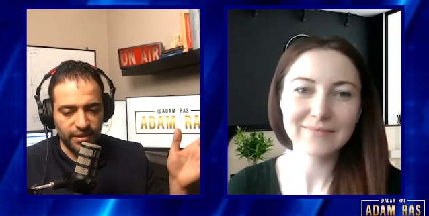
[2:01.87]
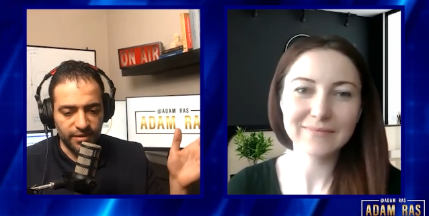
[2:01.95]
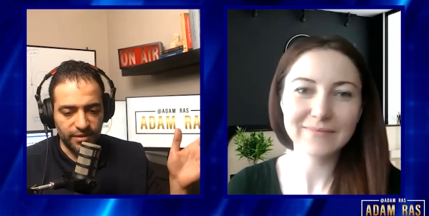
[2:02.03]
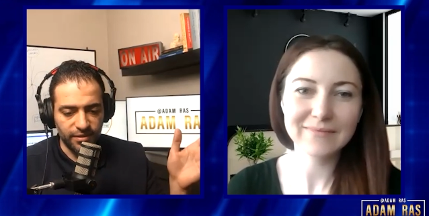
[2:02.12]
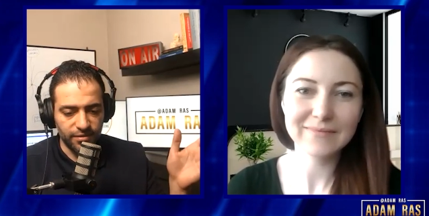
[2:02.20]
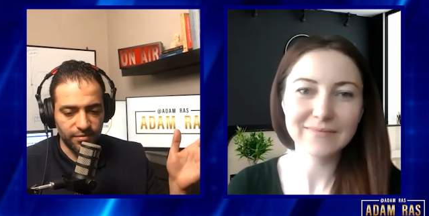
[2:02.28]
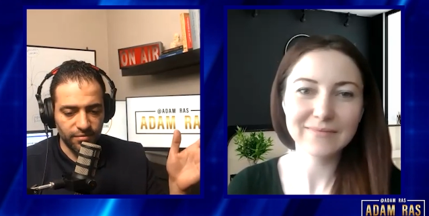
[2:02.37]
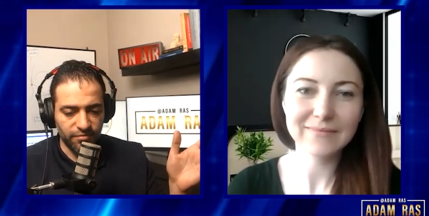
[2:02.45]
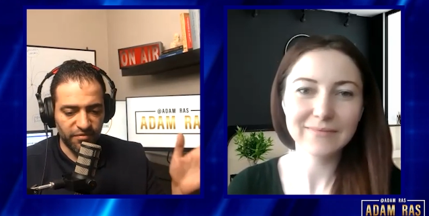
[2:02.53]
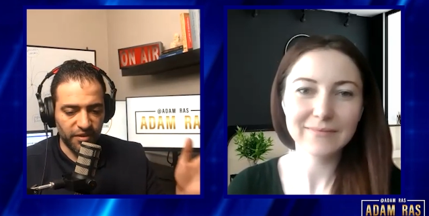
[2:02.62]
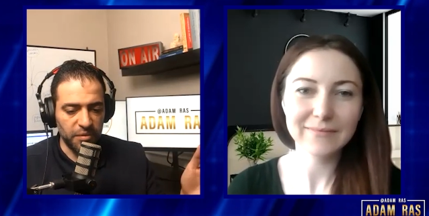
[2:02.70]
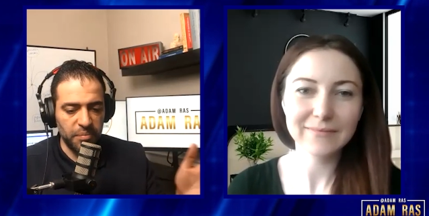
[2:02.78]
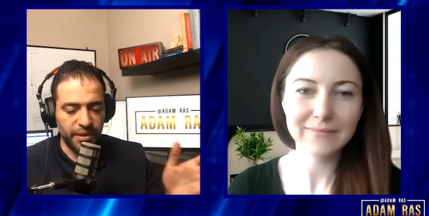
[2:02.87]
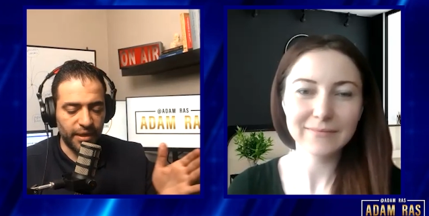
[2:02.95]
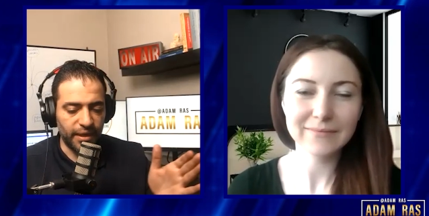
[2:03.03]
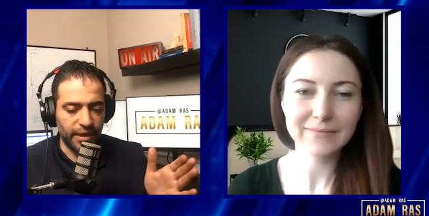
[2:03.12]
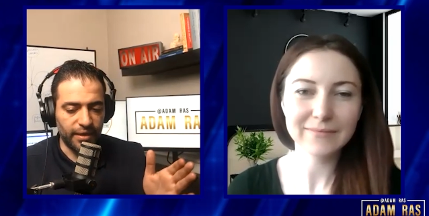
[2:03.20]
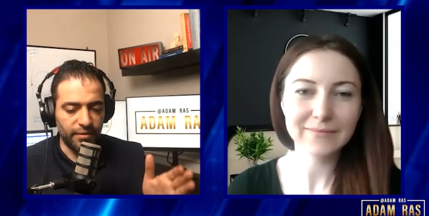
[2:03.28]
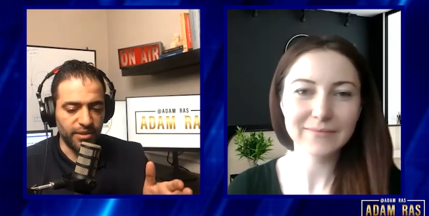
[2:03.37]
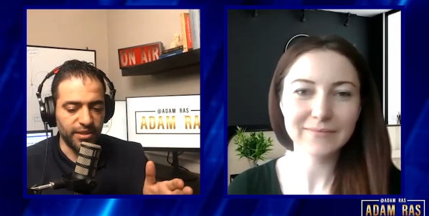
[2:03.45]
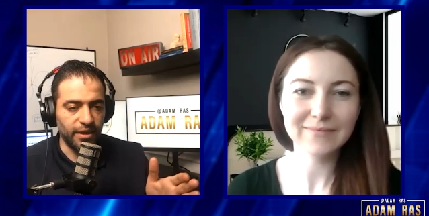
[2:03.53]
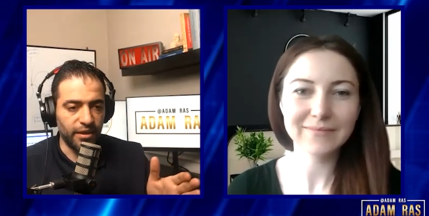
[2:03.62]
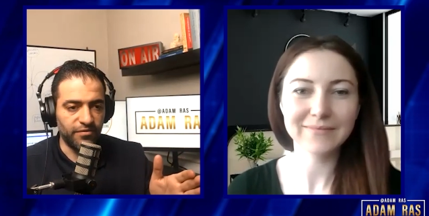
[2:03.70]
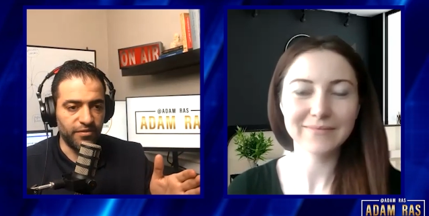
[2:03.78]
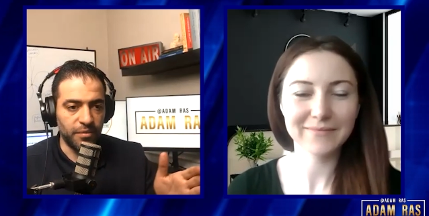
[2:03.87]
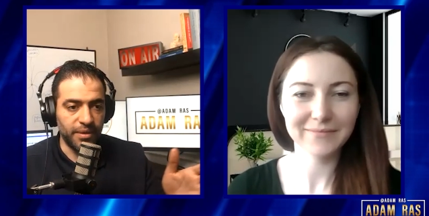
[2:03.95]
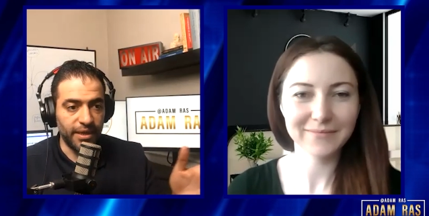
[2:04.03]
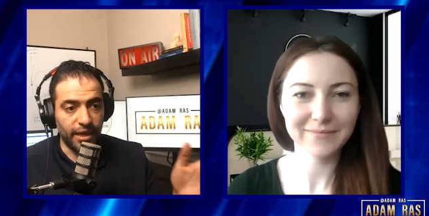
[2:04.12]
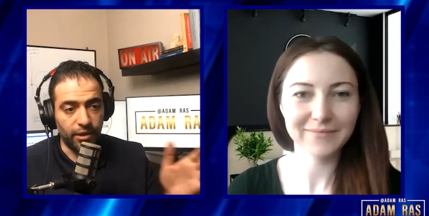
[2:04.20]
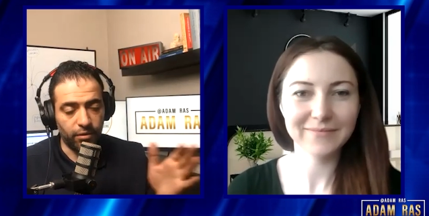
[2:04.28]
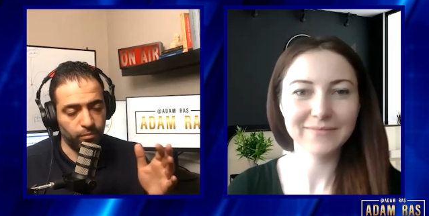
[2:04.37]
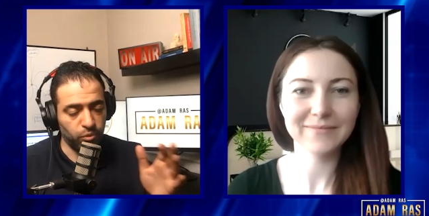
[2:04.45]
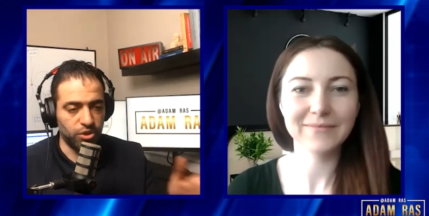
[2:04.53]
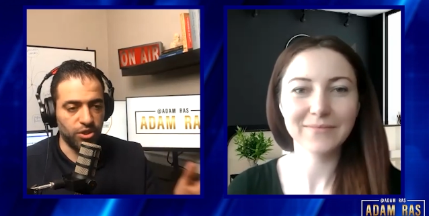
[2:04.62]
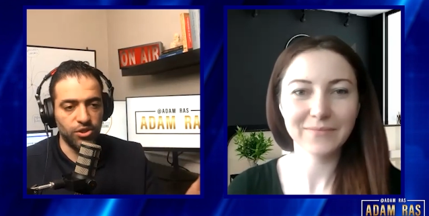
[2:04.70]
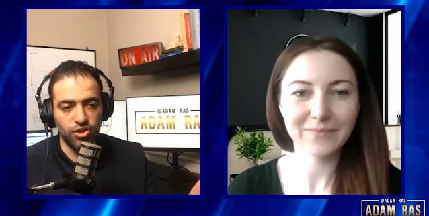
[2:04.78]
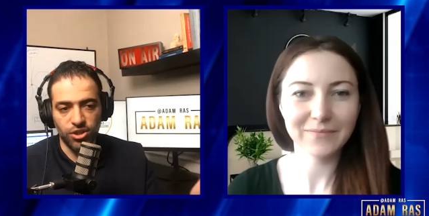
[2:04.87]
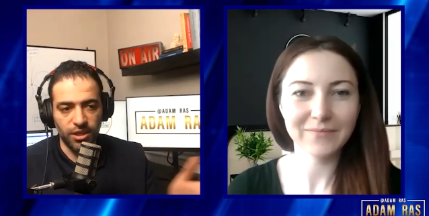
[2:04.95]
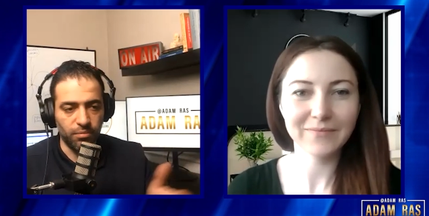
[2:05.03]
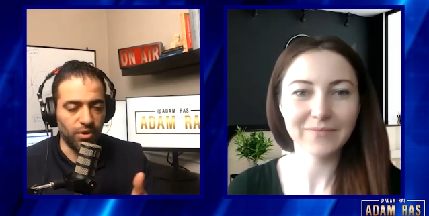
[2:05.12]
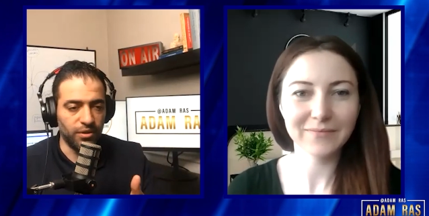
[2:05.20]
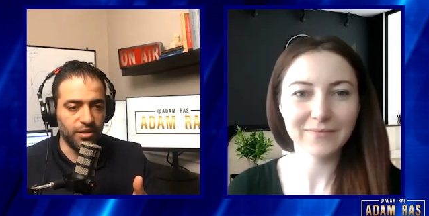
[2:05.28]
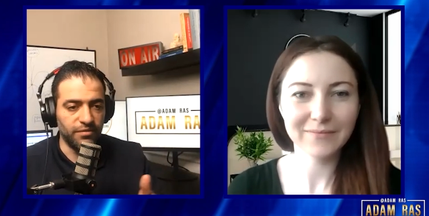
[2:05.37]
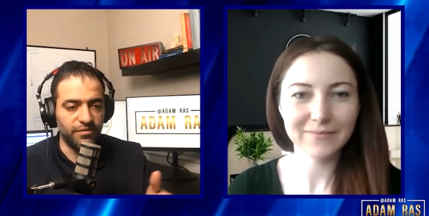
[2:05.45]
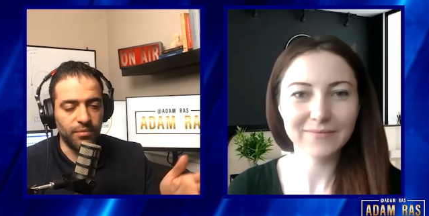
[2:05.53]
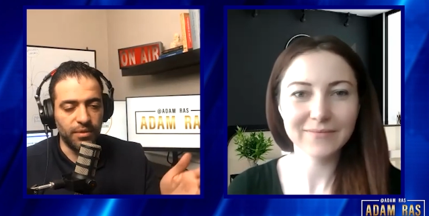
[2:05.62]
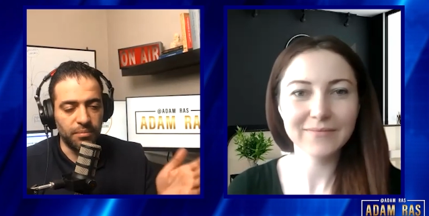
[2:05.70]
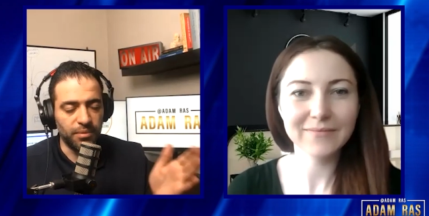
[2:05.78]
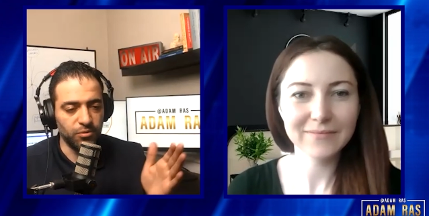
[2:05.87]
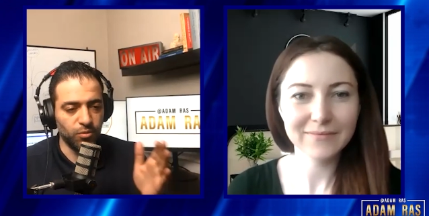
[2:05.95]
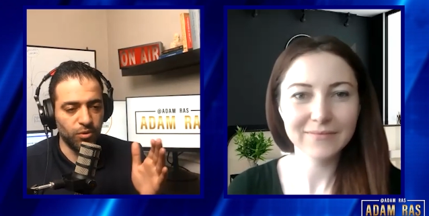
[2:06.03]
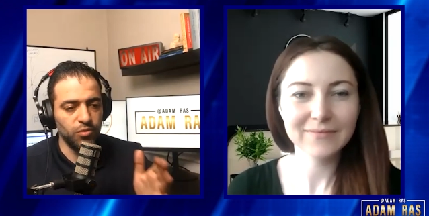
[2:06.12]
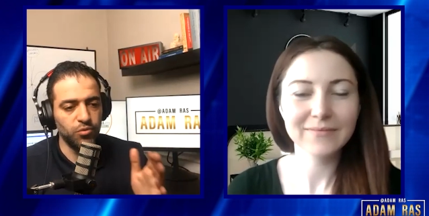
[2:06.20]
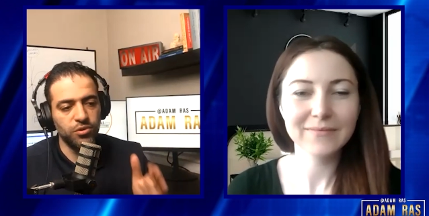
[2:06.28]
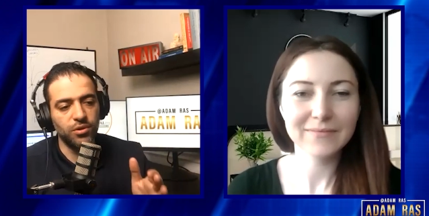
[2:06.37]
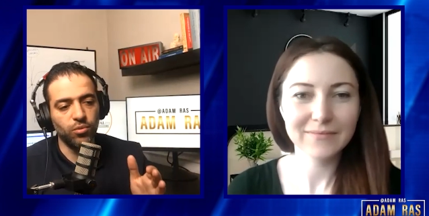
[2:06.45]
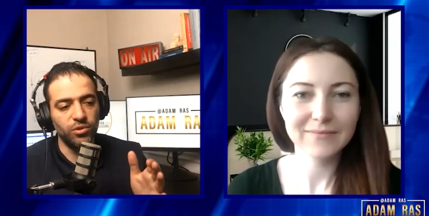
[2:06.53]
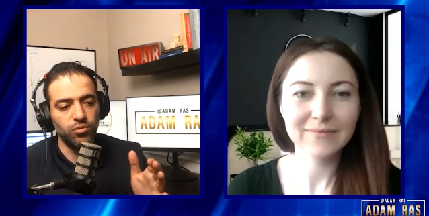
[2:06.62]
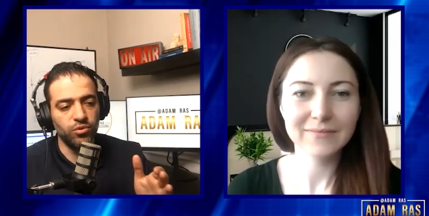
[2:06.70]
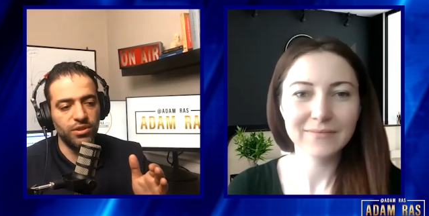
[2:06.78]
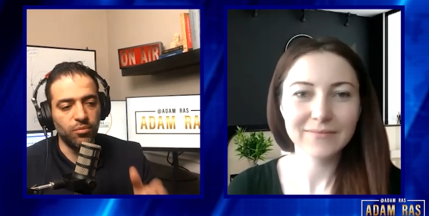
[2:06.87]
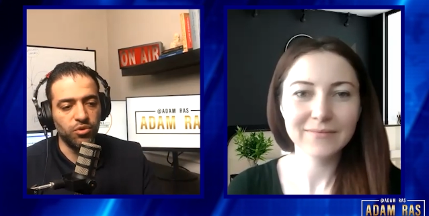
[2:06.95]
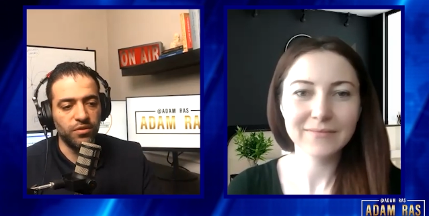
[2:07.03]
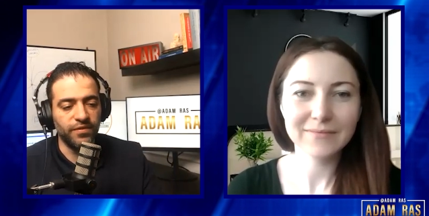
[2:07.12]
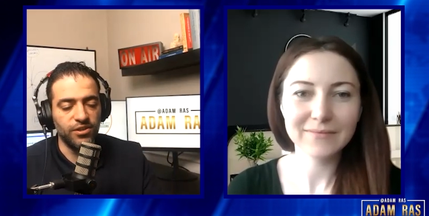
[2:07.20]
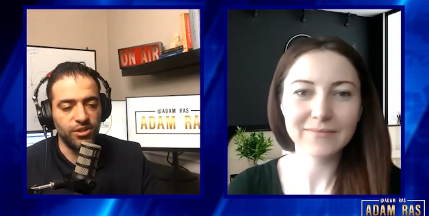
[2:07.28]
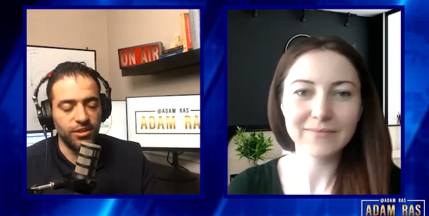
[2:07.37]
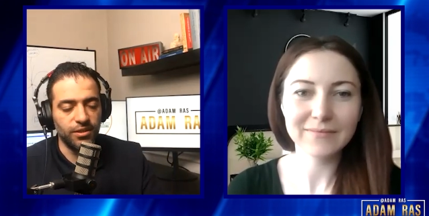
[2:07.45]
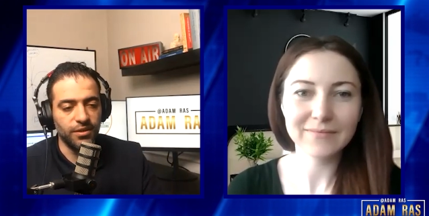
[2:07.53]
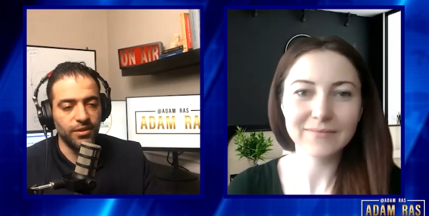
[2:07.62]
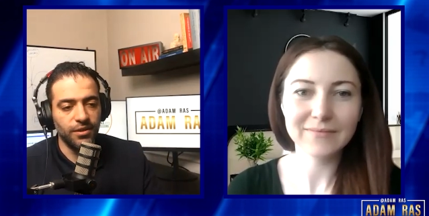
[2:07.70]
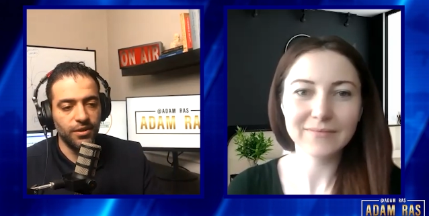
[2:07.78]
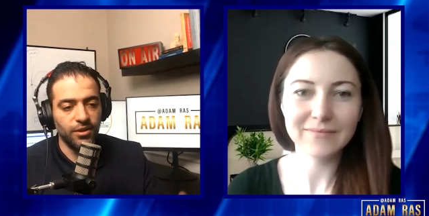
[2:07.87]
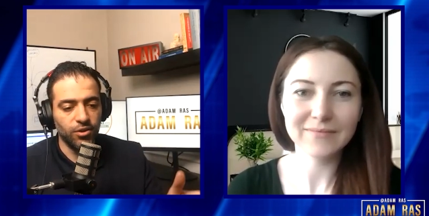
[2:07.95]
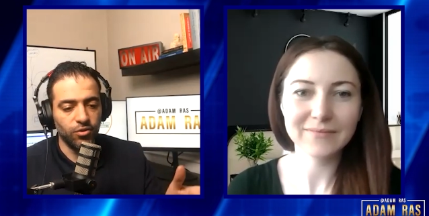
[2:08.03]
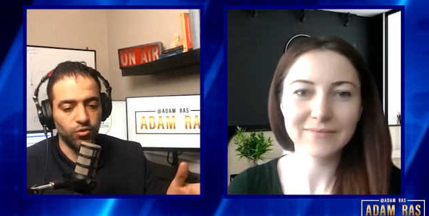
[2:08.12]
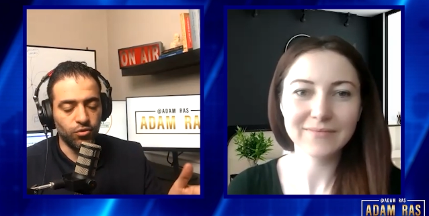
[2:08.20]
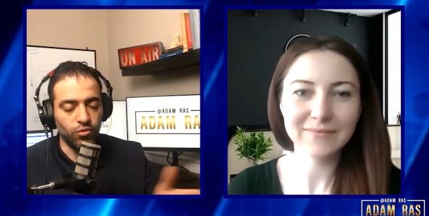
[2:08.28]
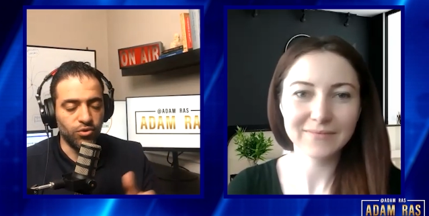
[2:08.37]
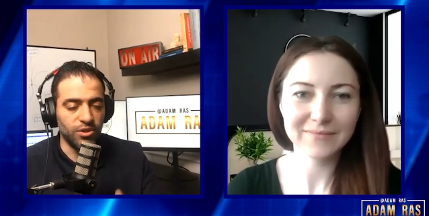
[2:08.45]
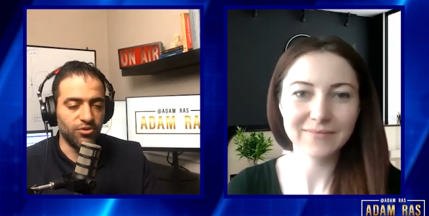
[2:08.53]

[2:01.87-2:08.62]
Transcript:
Speaker 1: as flipping and single family and potentially multifamily. But what was what was the motivation to do this